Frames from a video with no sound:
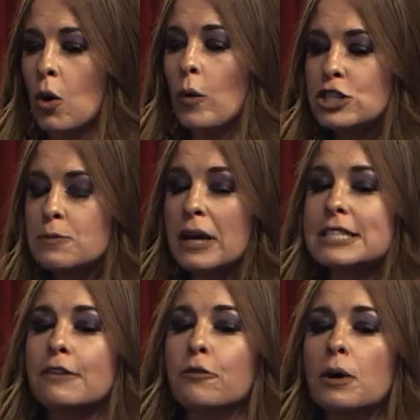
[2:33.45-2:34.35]
Which
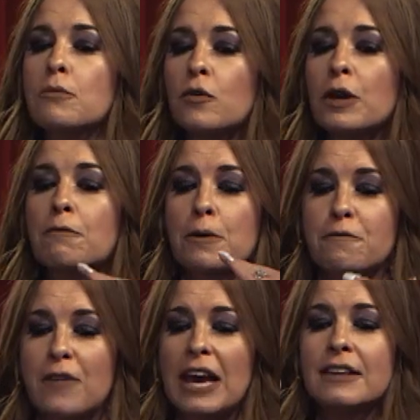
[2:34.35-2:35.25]
means if we're moving from
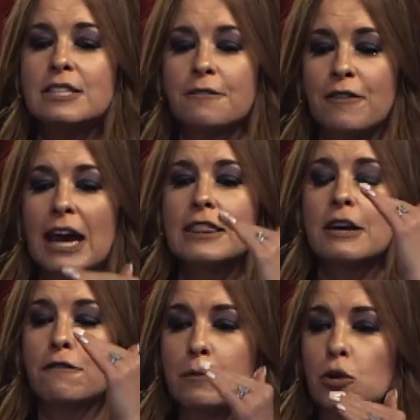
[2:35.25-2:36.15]
faith to faith
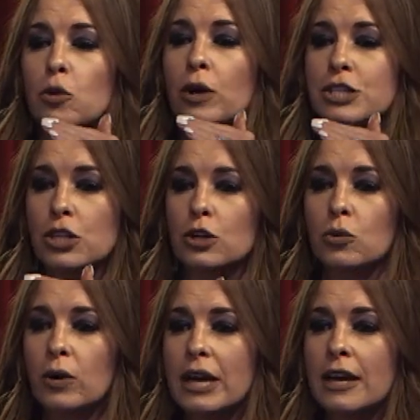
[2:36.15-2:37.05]
and from glory to
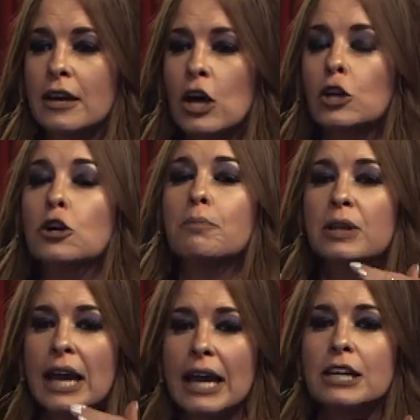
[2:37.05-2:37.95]
glory, your
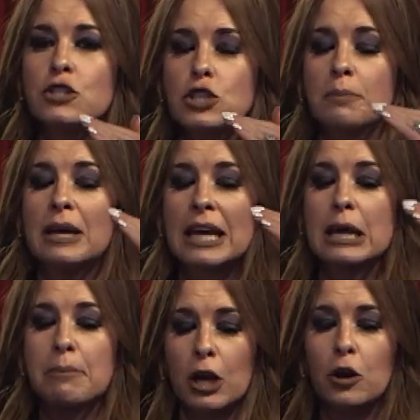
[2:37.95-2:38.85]
plans should be
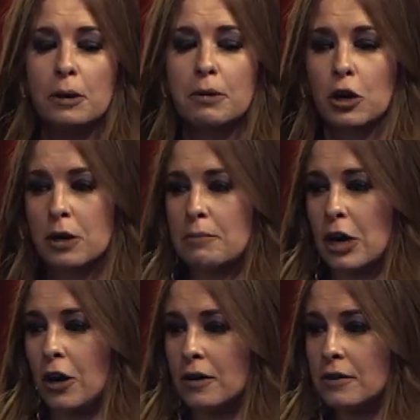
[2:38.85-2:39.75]
getting bigger and bigger and
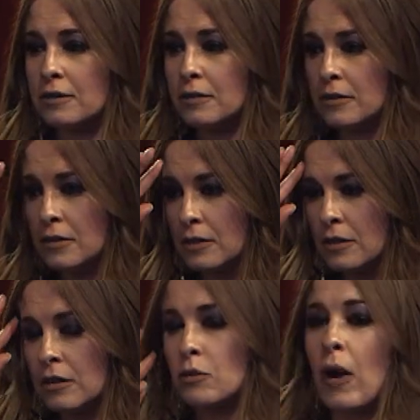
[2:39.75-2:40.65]
bigger.
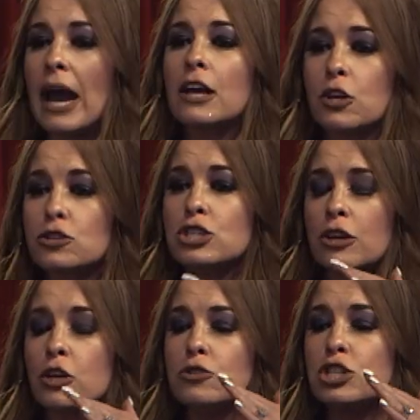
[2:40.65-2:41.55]
Right? You
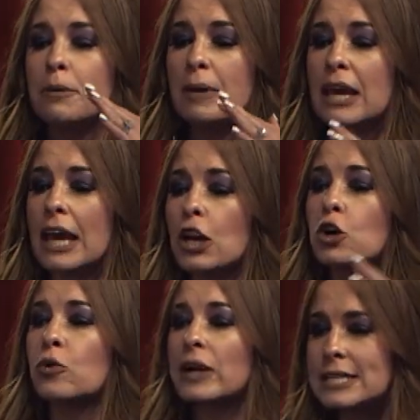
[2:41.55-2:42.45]
should be
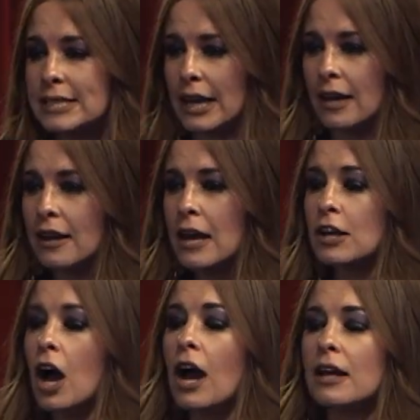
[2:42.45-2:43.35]
increasing.
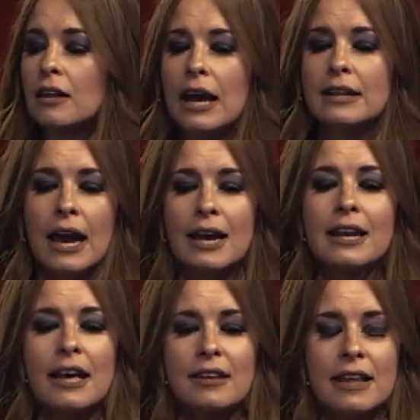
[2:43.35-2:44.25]
Not in
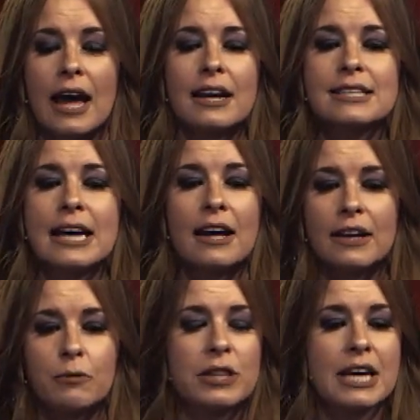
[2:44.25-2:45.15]
that
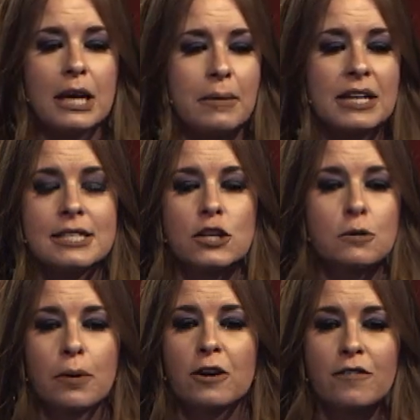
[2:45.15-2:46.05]
exactly what the enemy is such a
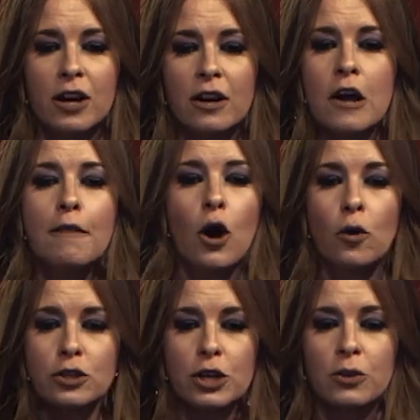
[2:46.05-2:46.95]
pervert. The
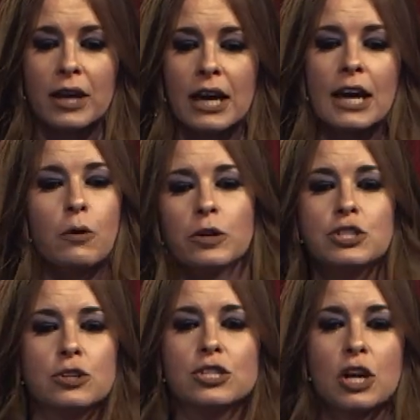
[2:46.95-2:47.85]
older you get, he
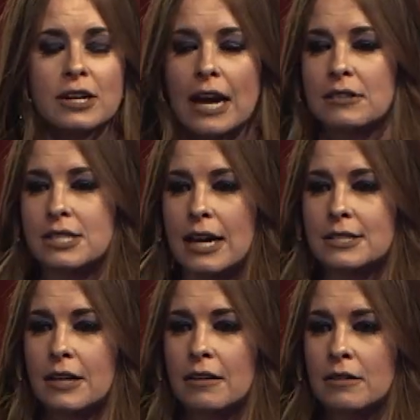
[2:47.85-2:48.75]
wants you to start downsizing.